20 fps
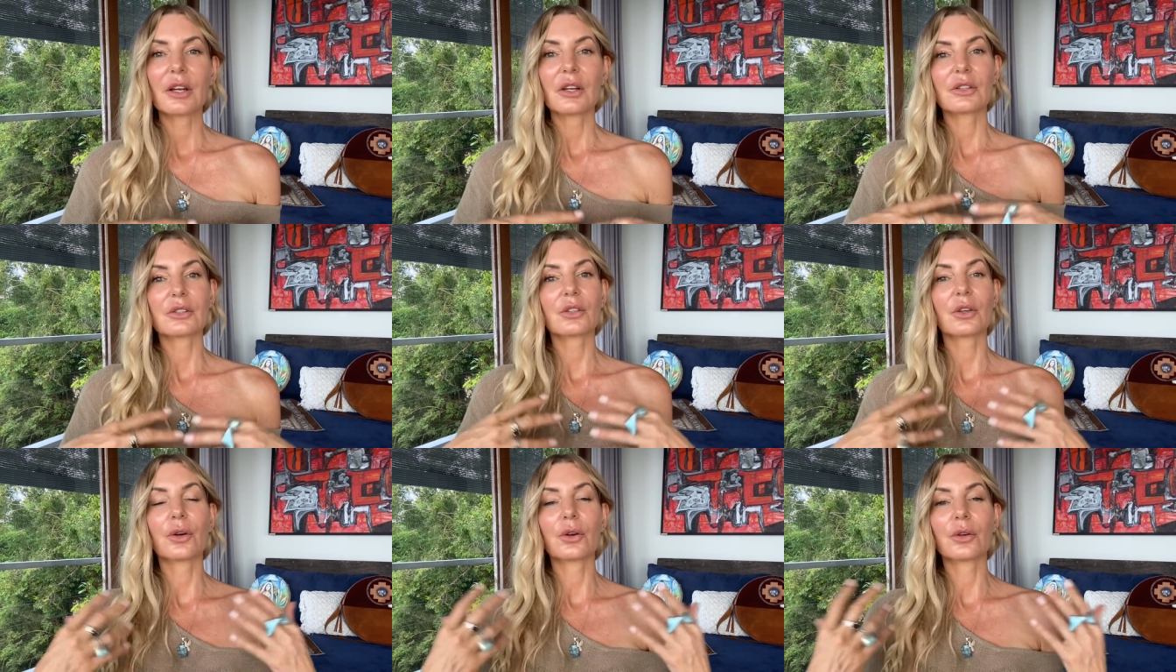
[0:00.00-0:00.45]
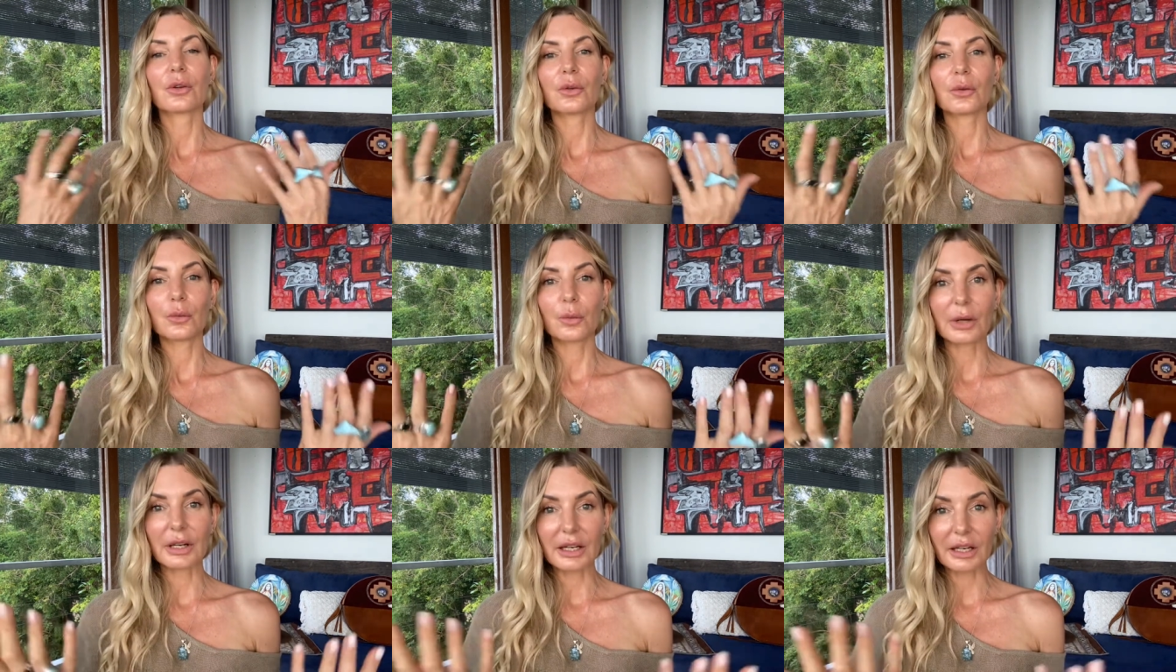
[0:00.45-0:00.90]
So
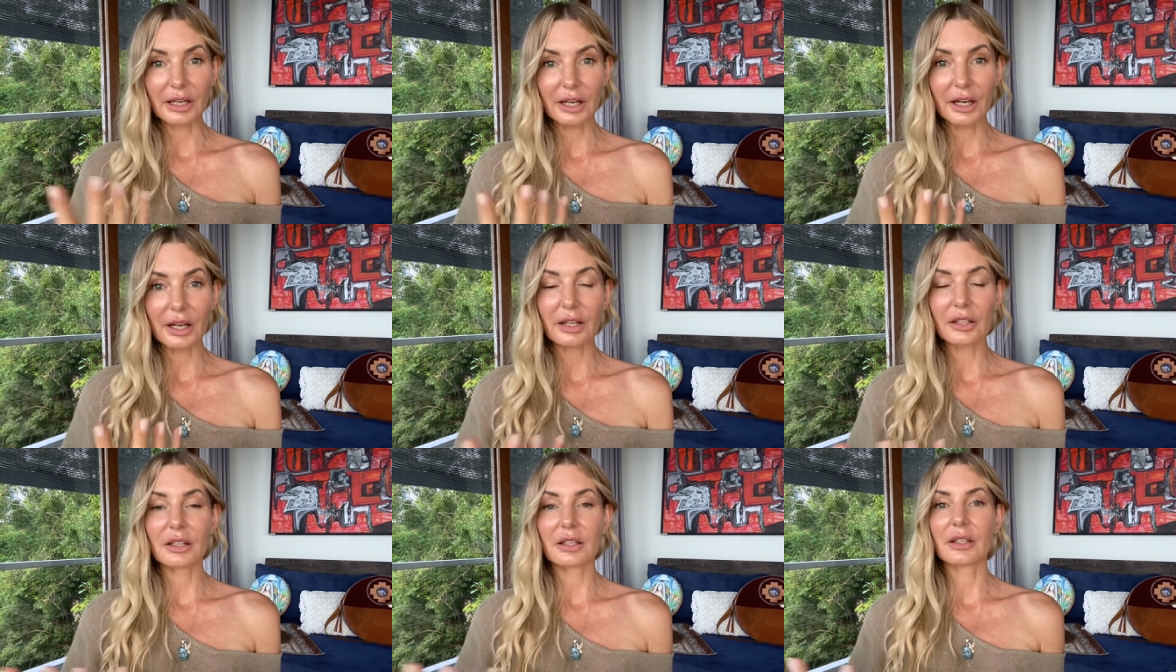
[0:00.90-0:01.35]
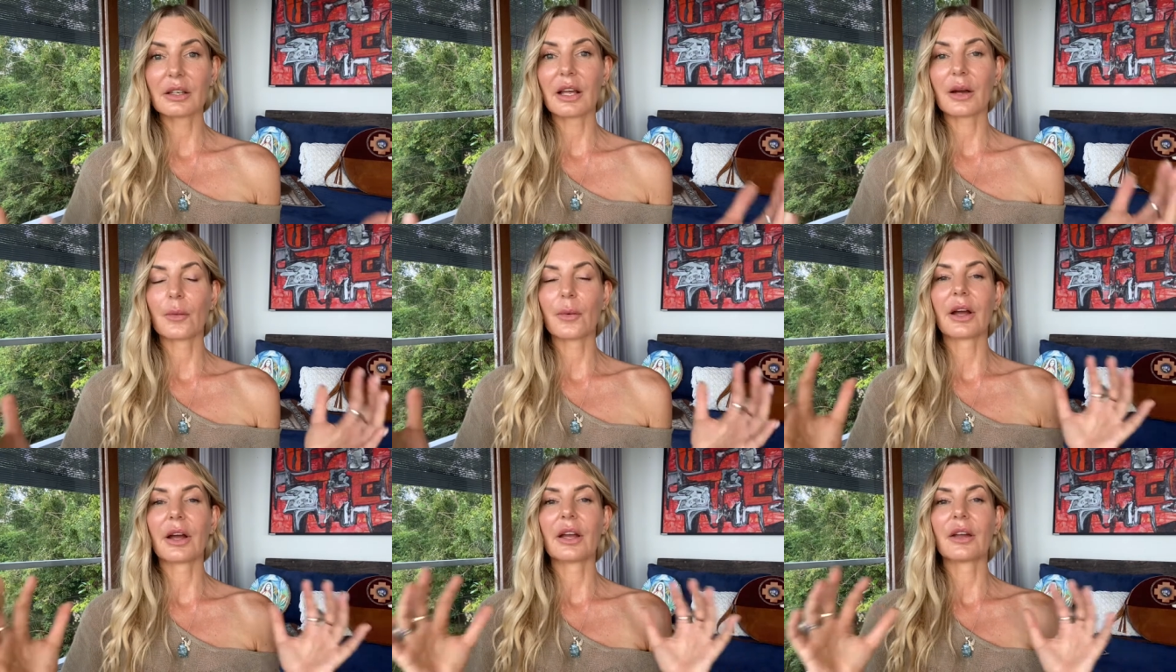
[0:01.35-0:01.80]
we can cut in that
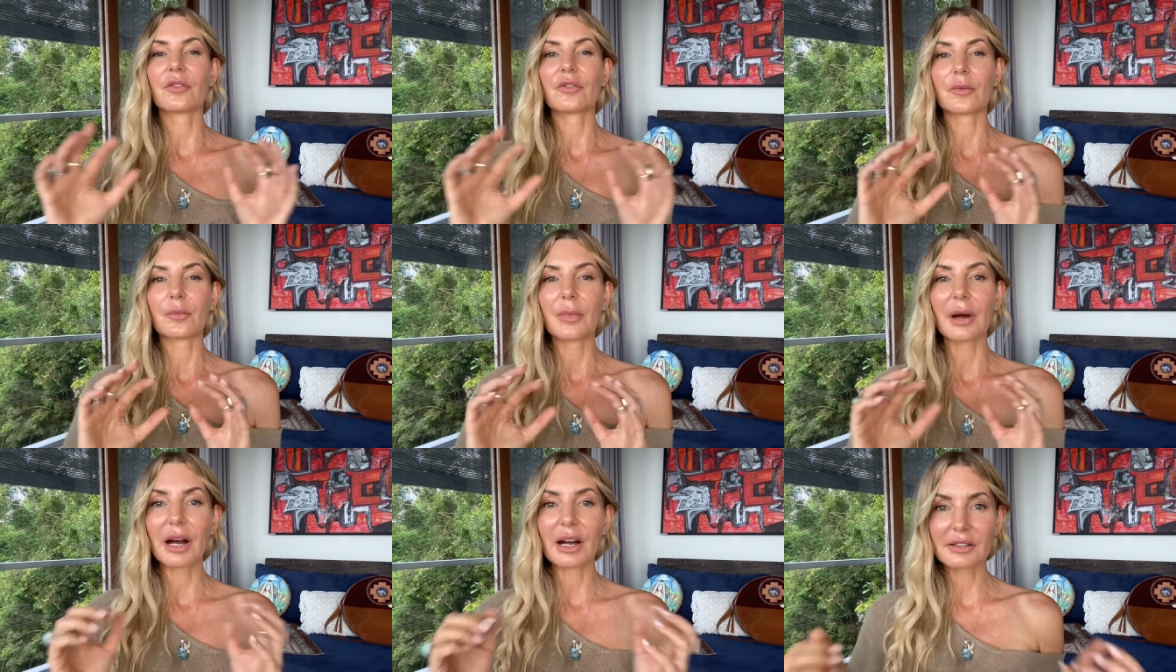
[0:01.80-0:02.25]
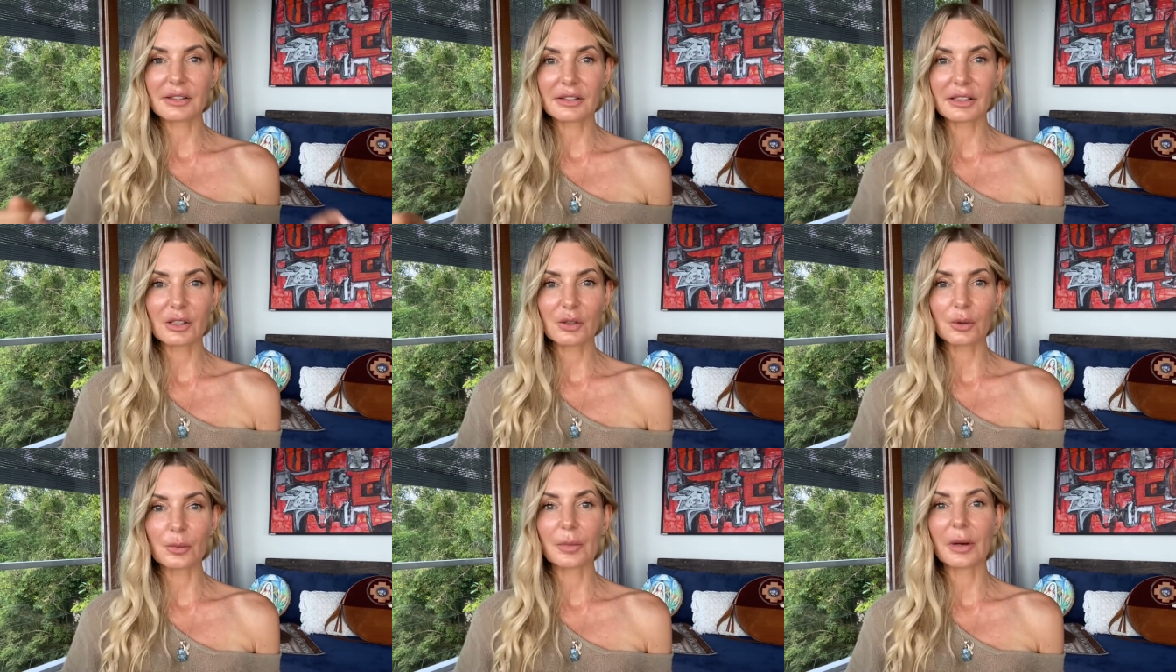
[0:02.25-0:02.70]
way from past
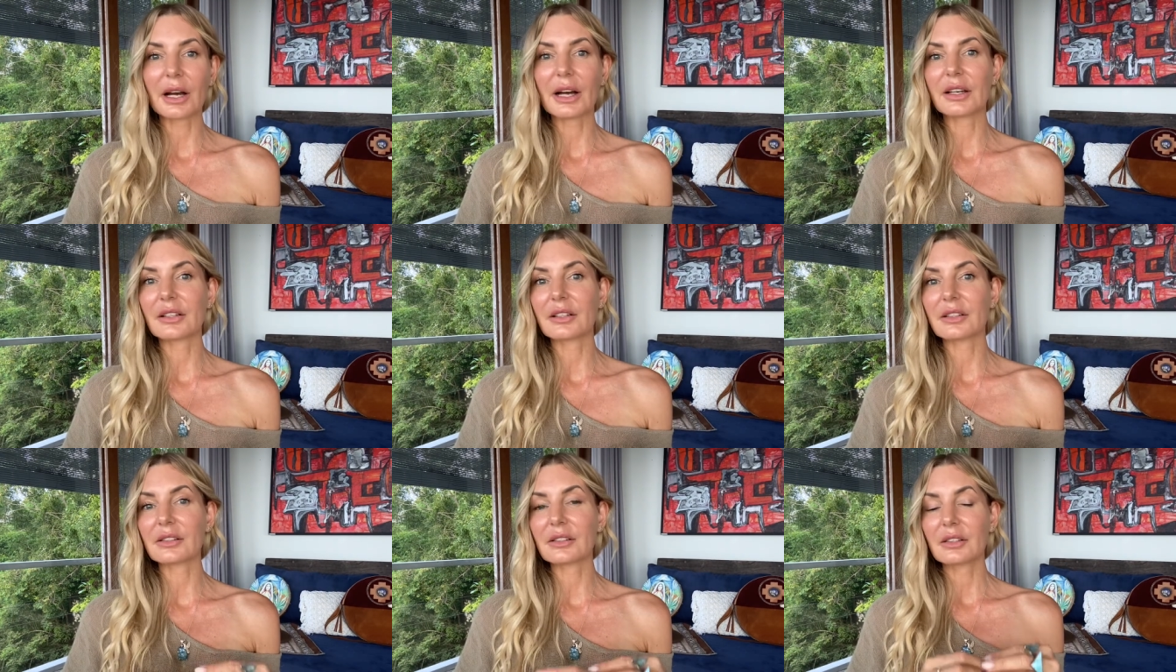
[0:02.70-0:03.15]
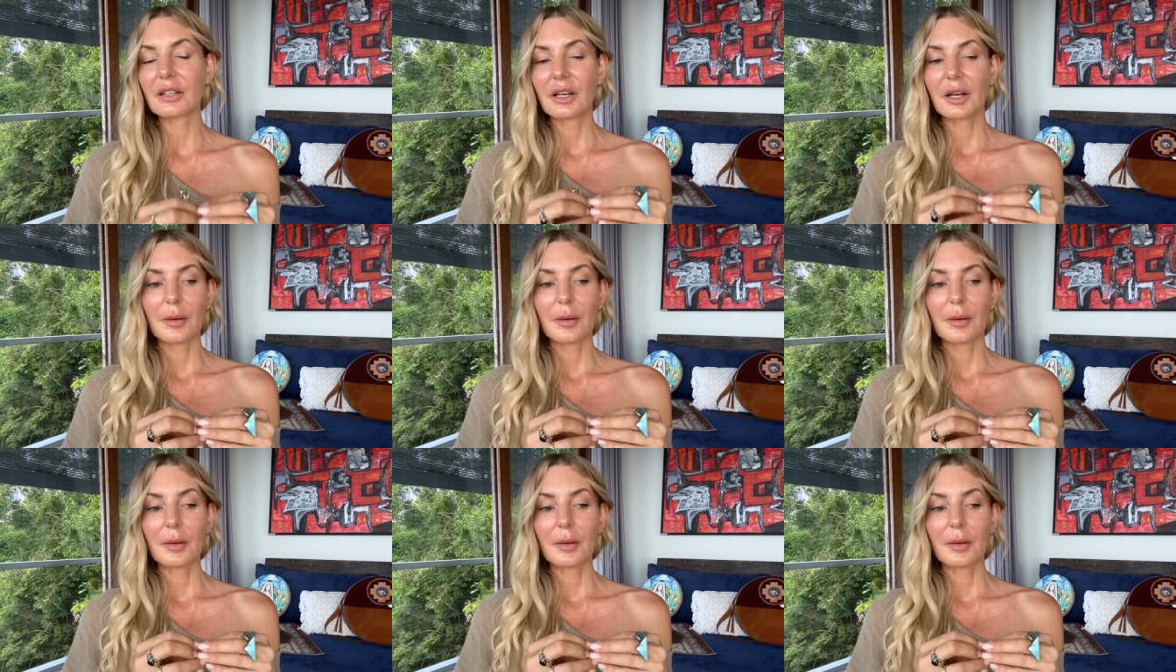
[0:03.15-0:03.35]
sexual partners.